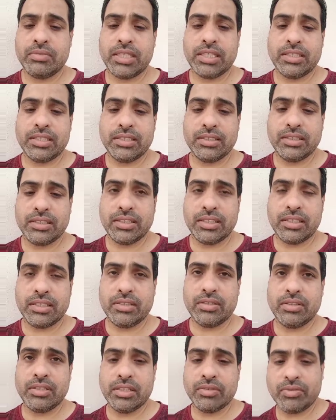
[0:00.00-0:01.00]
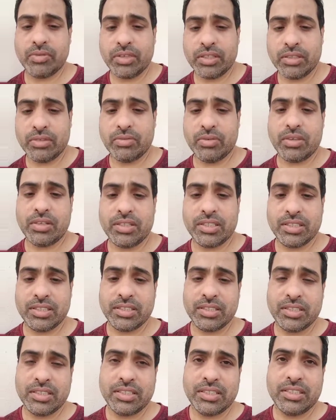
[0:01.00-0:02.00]
I can say I don't have any word.
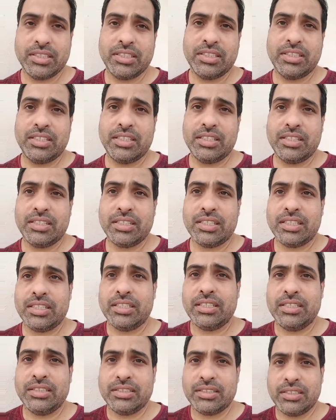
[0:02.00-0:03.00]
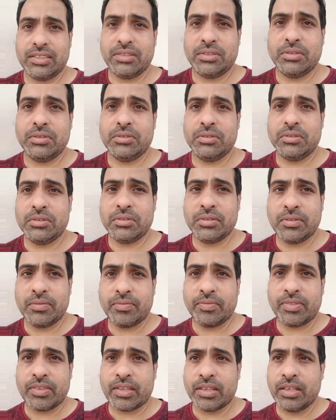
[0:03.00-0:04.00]
Okay, so
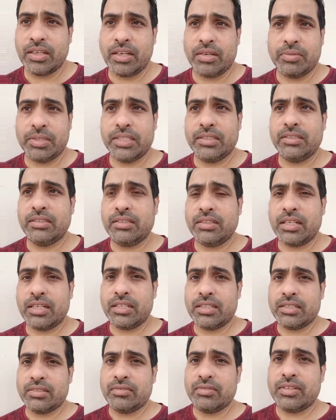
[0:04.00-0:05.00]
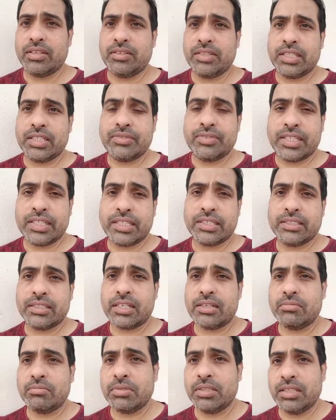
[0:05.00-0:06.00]
I will give an
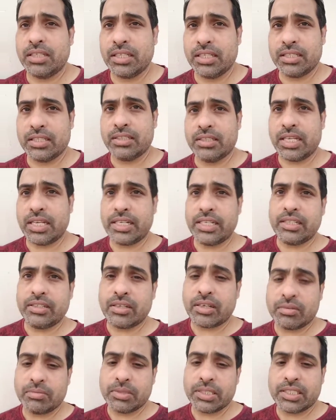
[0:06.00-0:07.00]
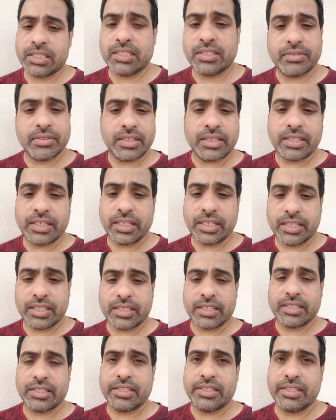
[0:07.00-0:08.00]
example. Like any topic he will take
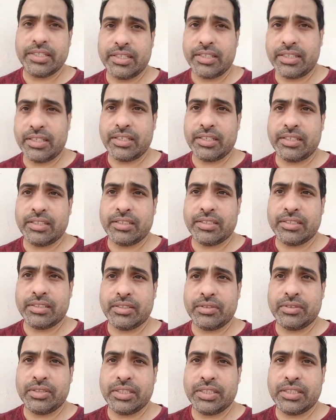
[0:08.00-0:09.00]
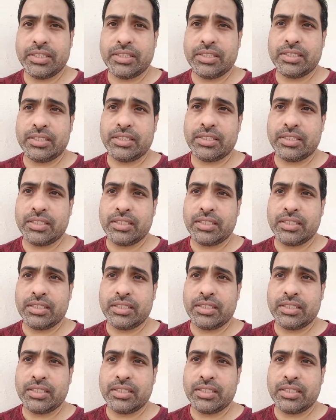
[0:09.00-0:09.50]
to teach,